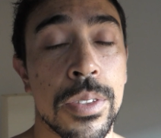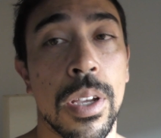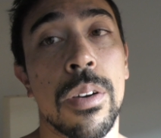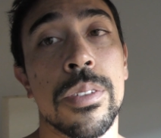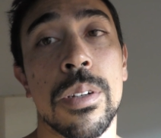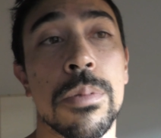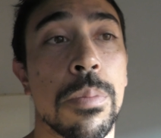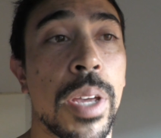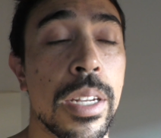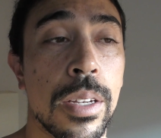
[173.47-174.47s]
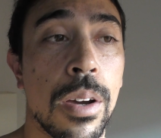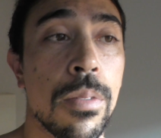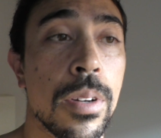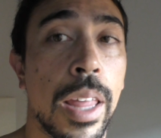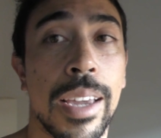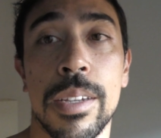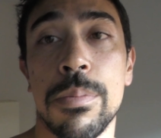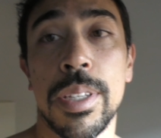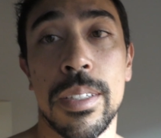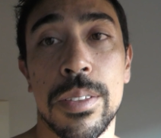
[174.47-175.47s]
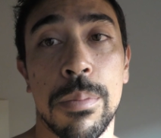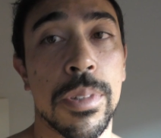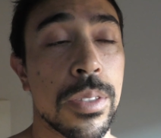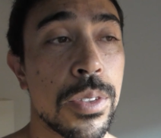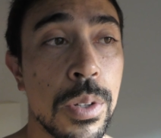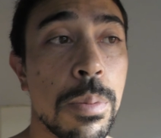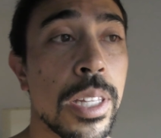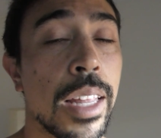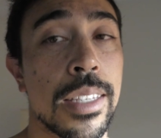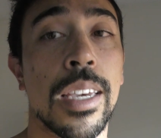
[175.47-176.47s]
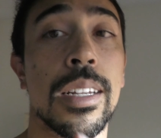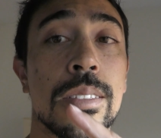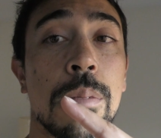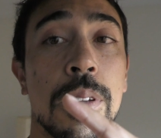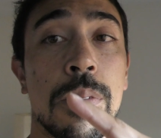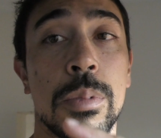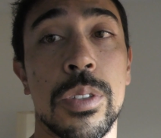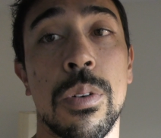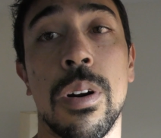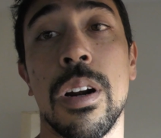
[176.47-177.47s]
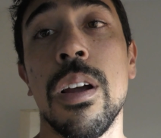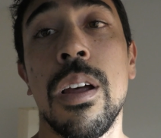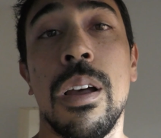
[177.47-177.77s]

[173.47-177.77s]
So in terms of bending over, that could be something stupid like getting something from a drawer,